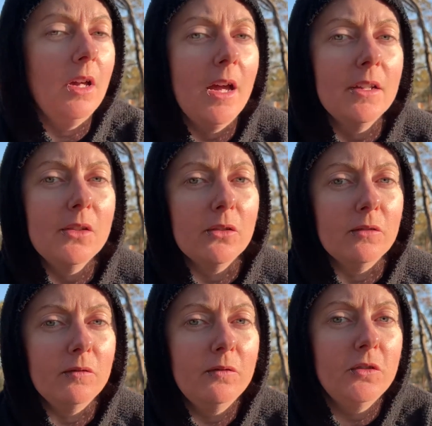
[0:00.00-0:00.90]
at sort
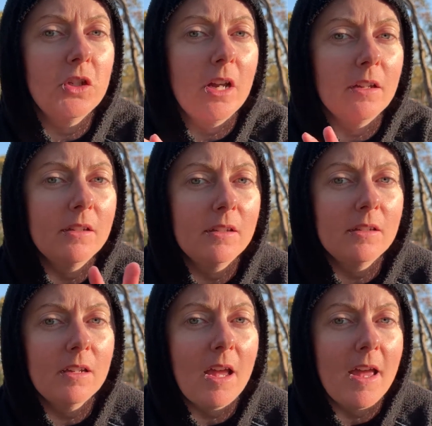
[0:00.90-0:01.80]
of chest
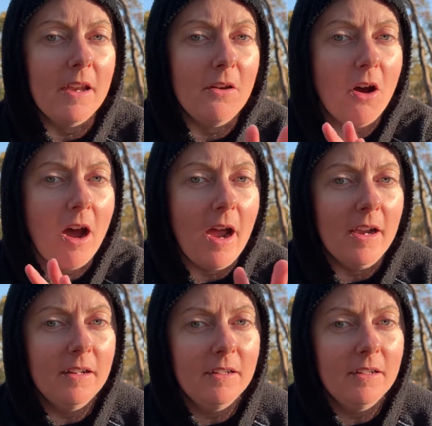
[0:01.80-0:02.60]
head height,